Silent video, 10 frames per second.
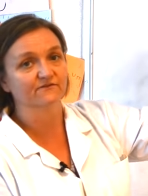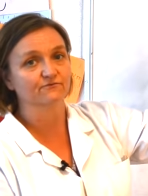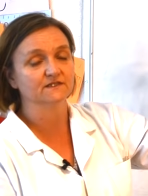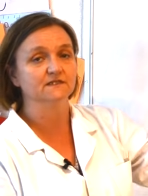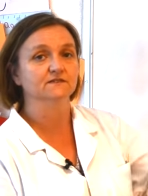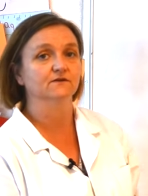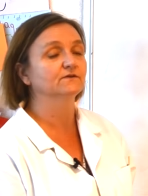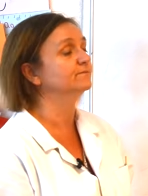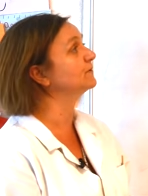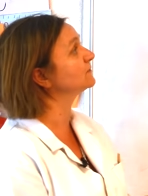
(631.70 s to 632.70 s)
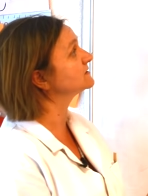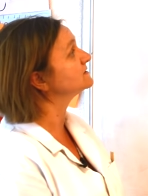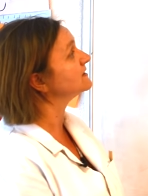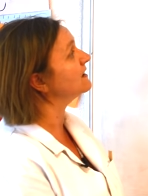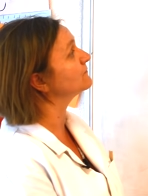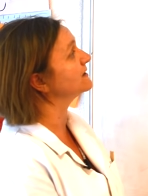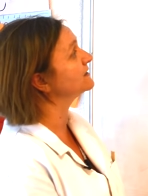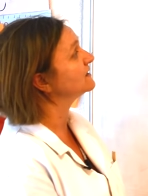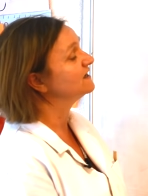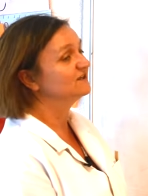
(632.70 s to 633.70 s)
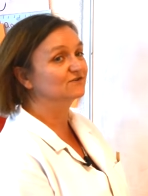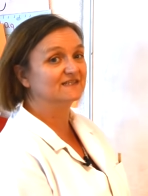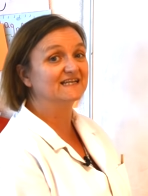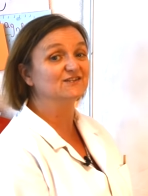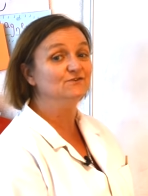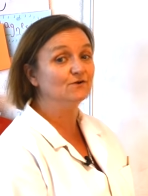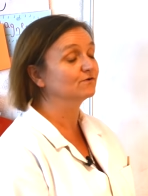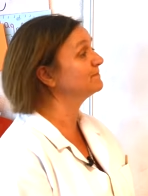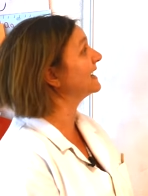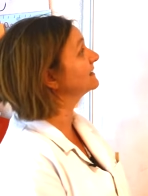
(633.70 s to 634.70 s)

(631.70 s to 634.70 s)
as I've written it on the board to start with, you'll see it's not